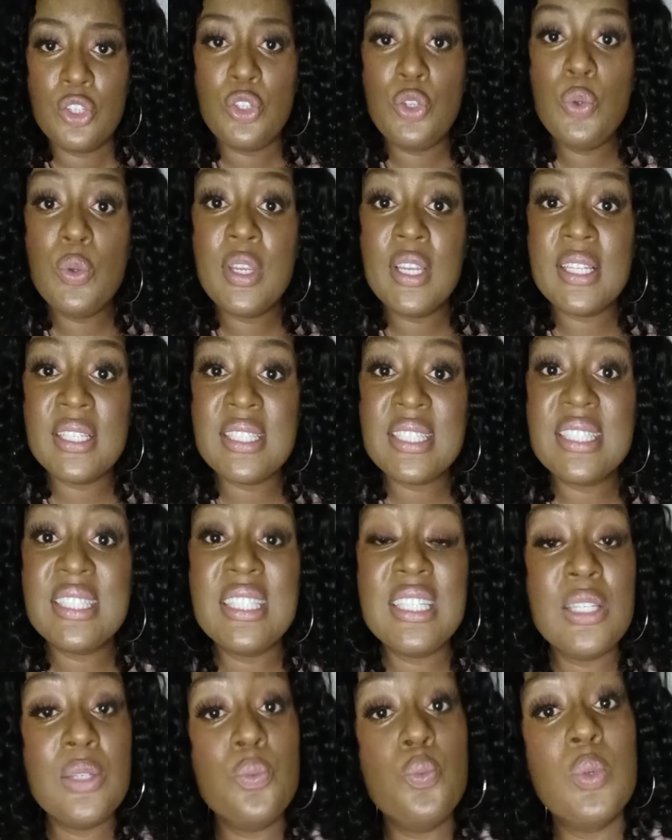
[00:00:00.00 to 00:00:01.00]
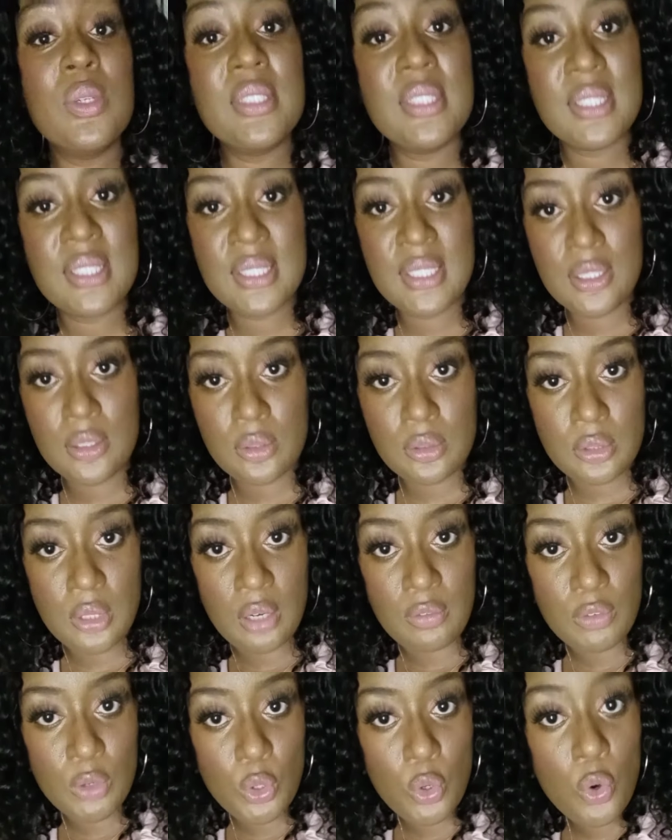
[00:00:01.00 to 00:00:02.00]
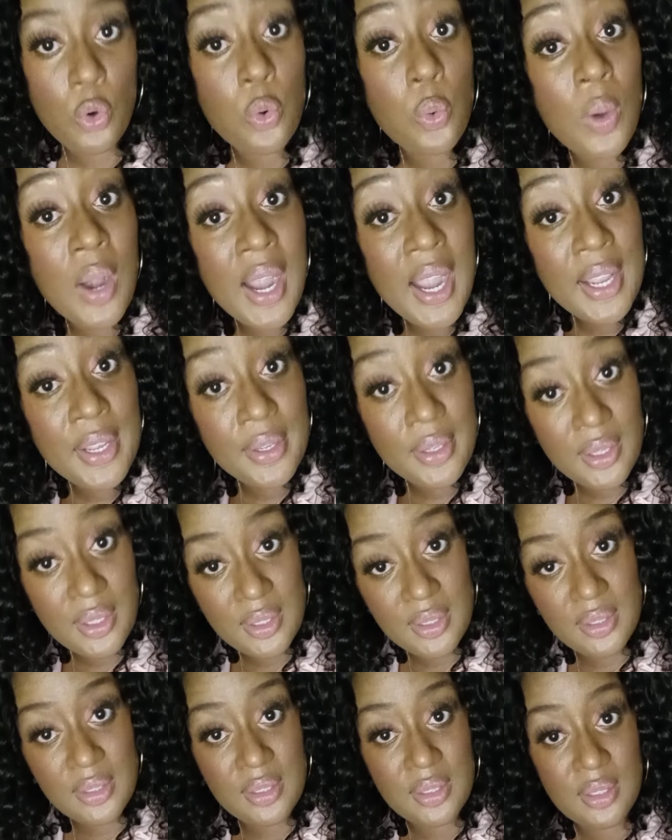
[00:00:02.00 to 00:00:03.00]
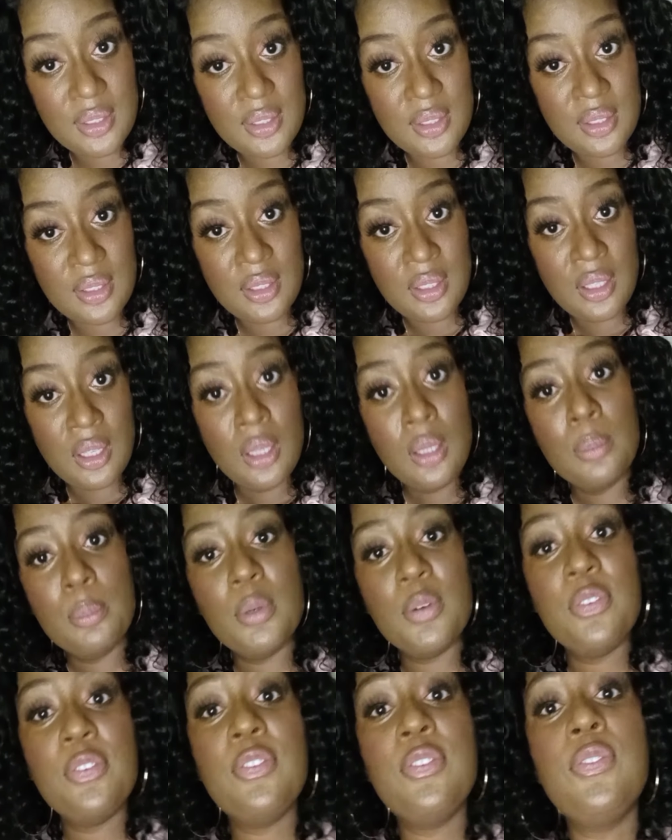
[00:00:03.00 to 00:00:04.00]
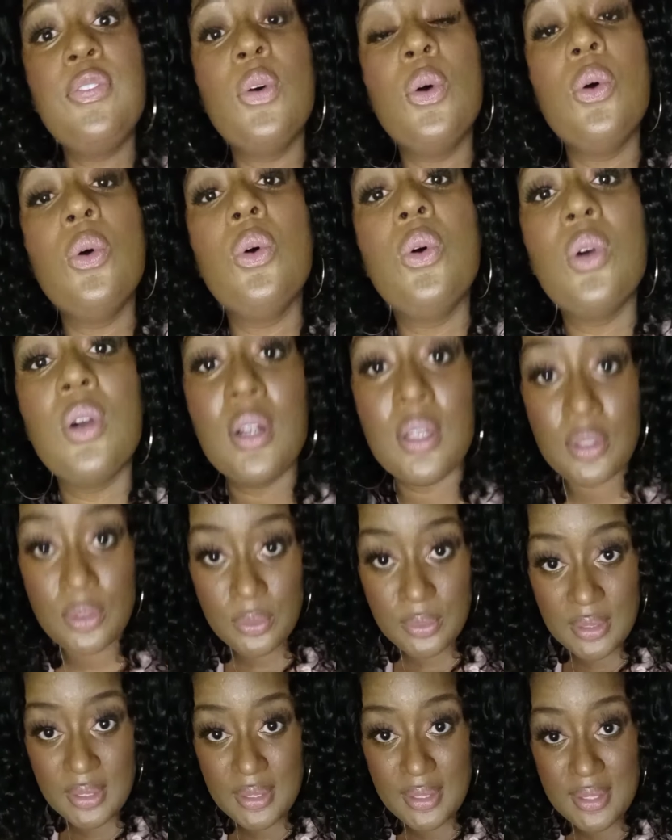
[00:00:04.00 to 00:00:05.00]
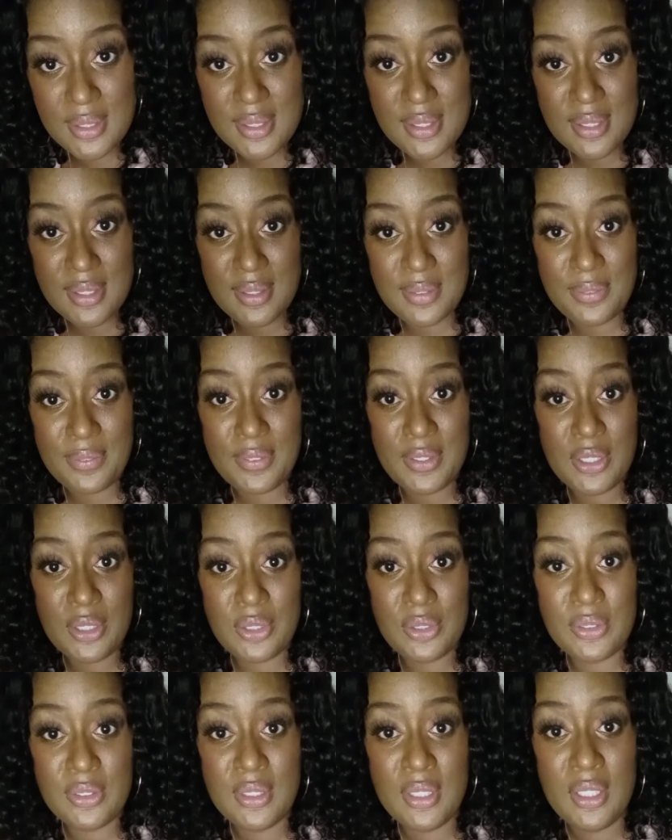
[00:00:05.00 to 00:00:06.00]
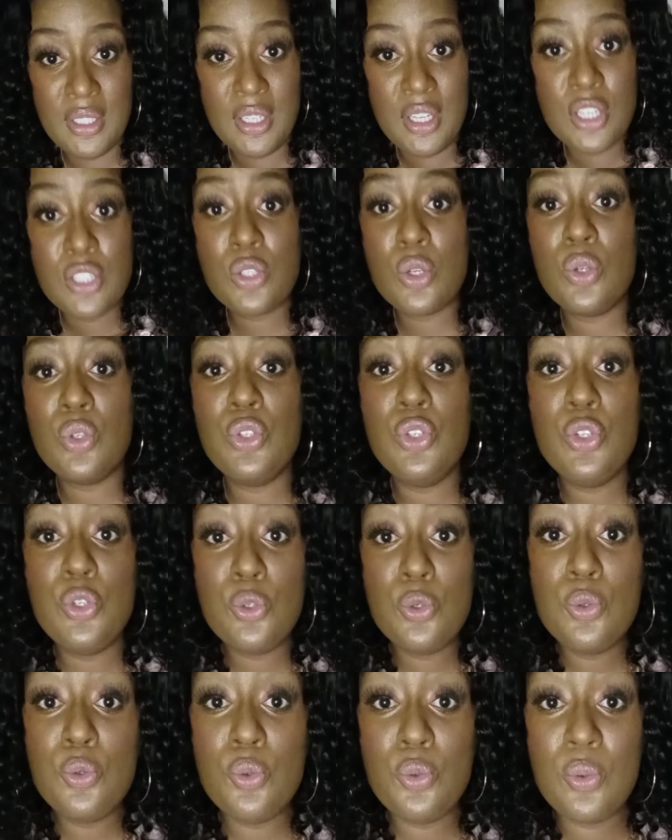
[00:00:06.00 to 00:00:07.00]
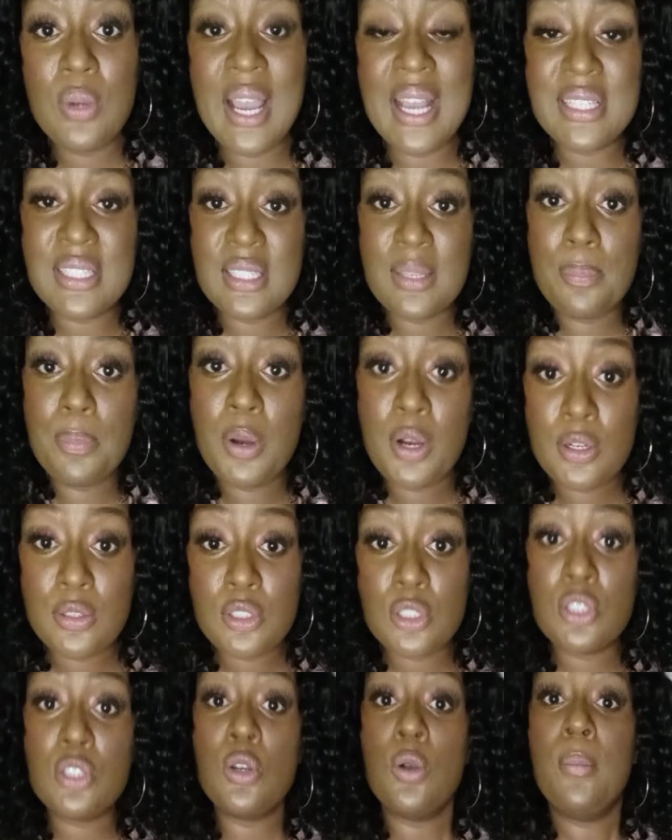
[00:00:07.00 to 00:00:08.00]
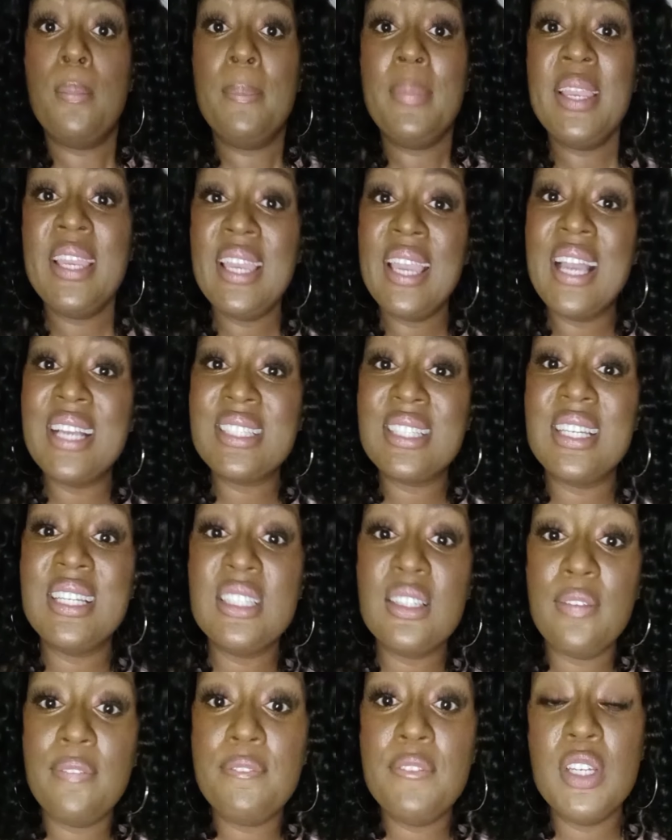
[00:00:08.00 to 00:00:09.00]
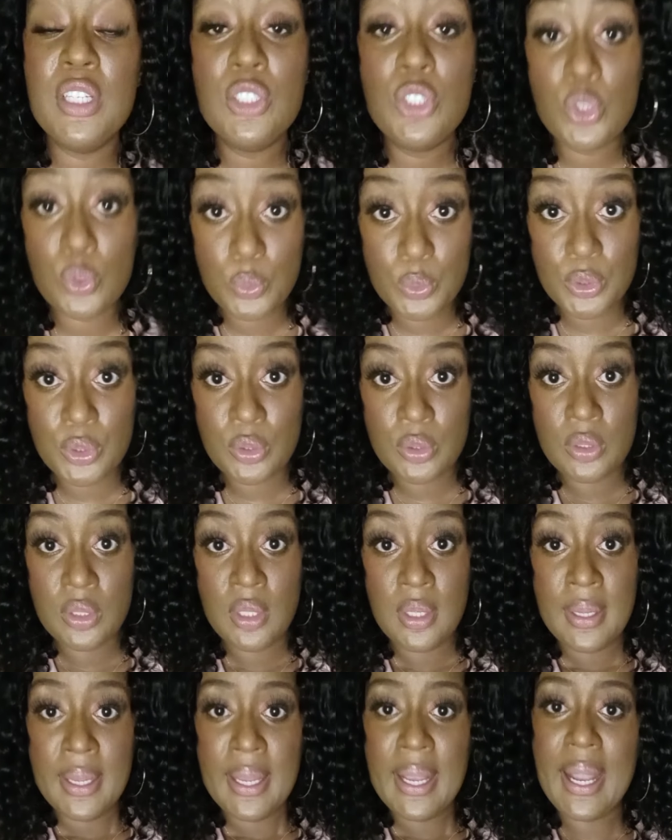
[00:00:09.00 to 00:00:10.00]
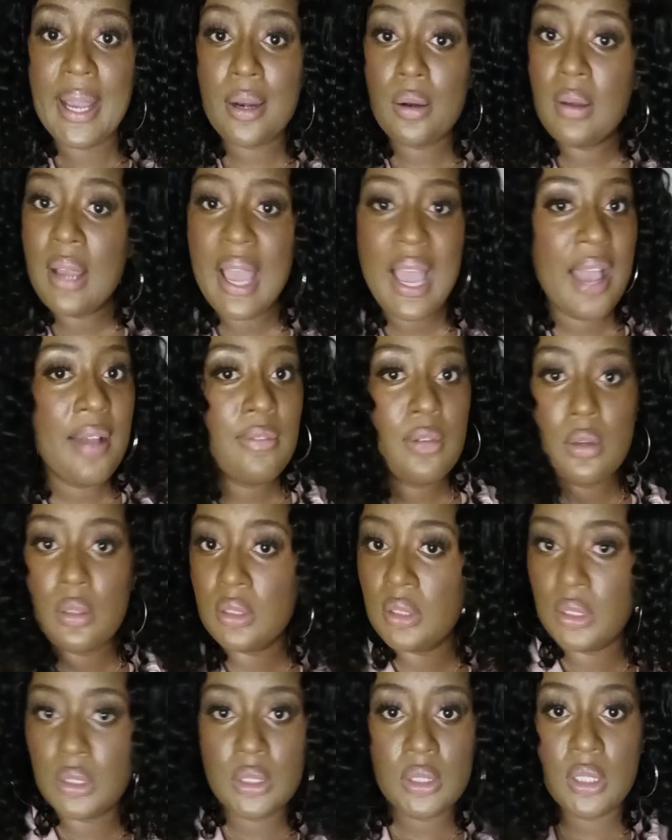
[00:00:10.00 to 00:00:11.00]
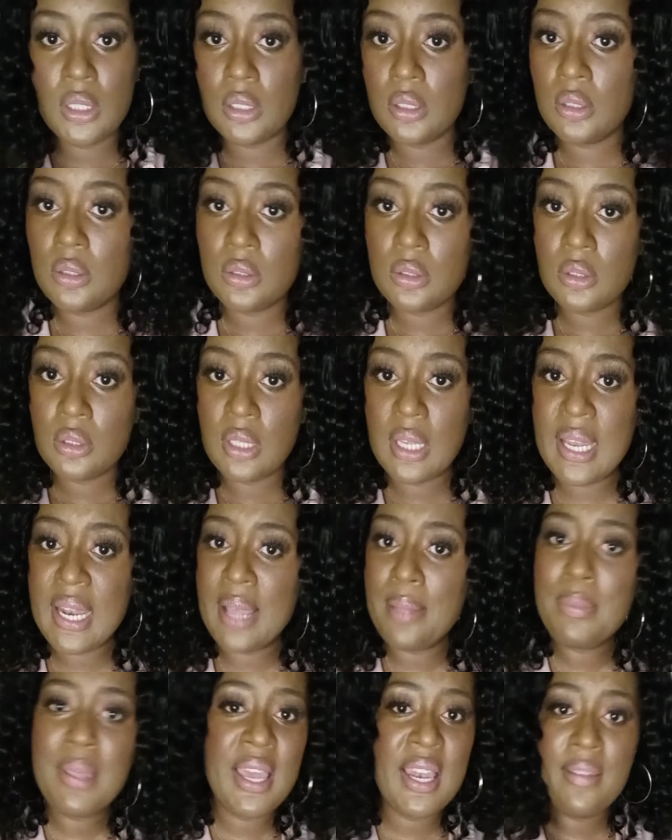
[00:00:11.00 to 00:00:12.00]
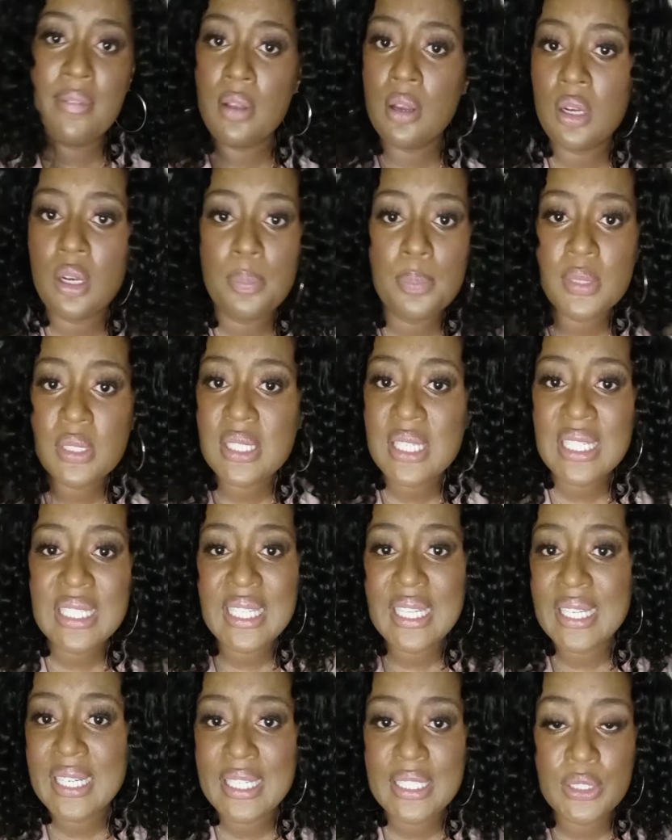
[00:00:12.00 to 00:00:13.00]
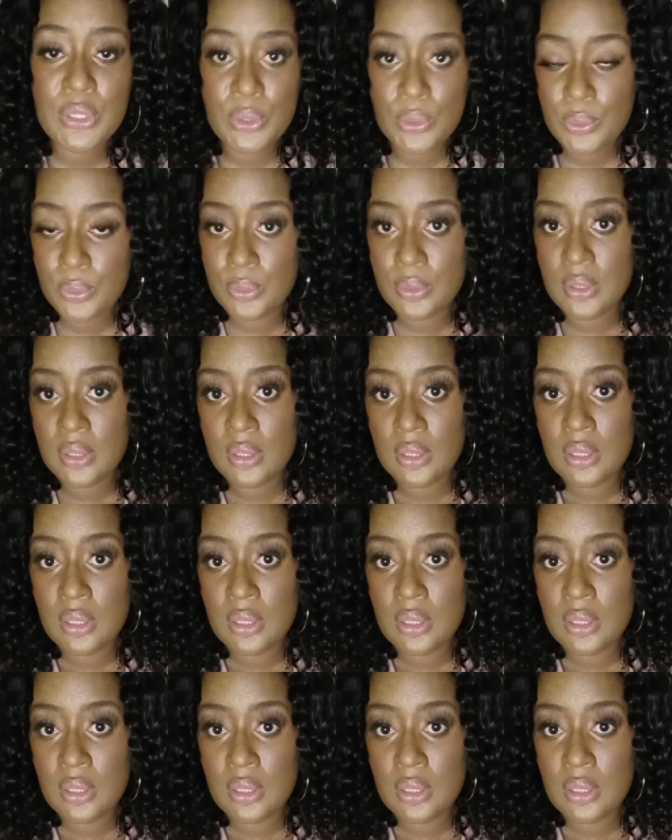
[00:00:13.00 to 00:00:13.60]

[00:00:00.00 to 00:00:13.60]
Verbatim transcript: you can see what skills are required before you get into the field. So you as the person, so me as an individual, I don't have all these skills. And I'm not even going to pretend like I do.